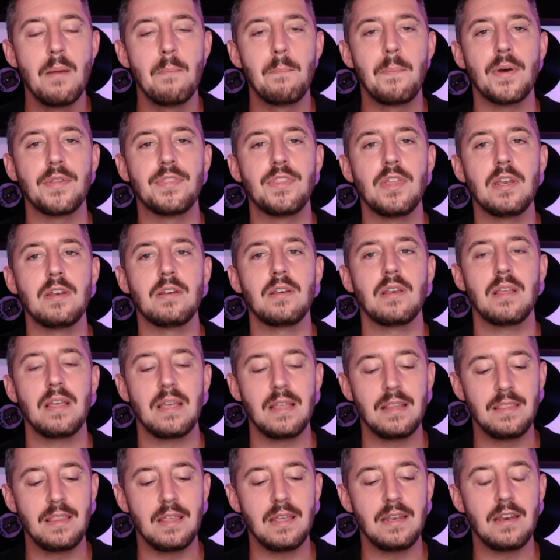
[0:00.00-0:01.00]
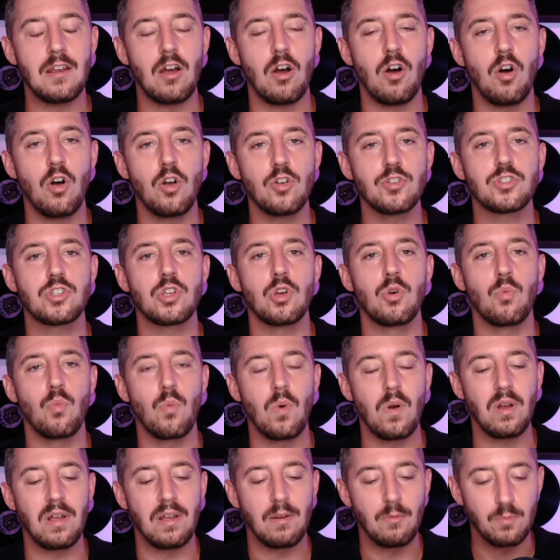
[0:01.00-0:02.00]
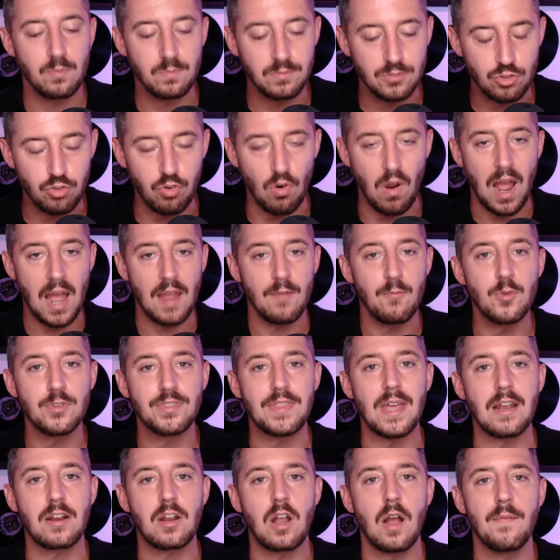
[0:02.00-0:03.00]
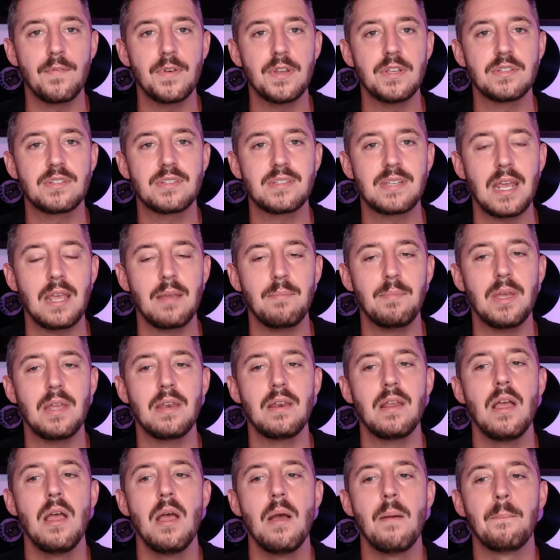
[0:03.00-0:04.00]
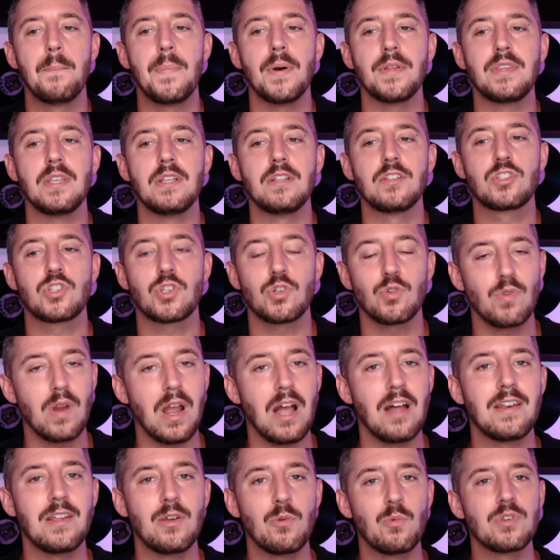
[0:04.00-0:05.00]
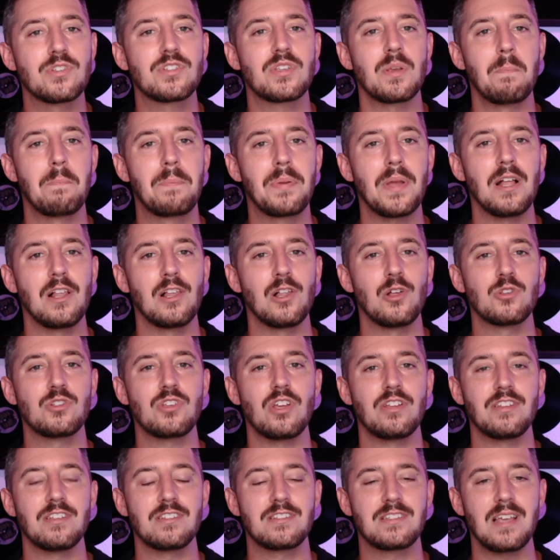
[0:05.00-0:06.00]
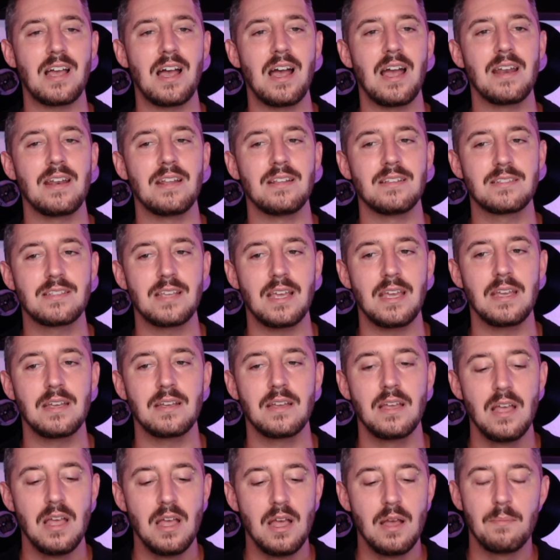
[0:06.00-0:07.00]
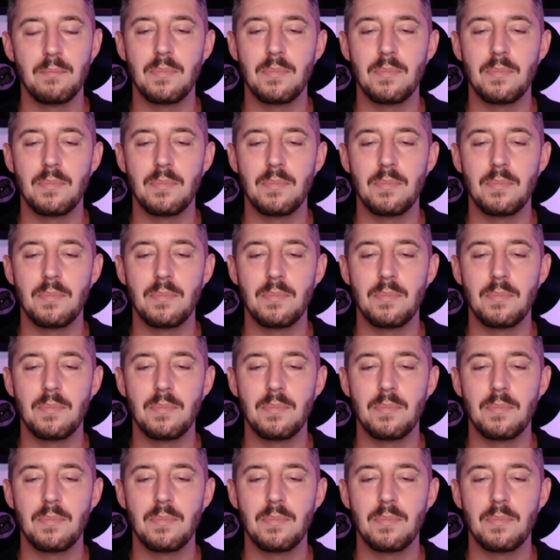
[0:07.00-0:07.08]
but then also drive with that confident statement, but then surround it with some pillows on the side and saying,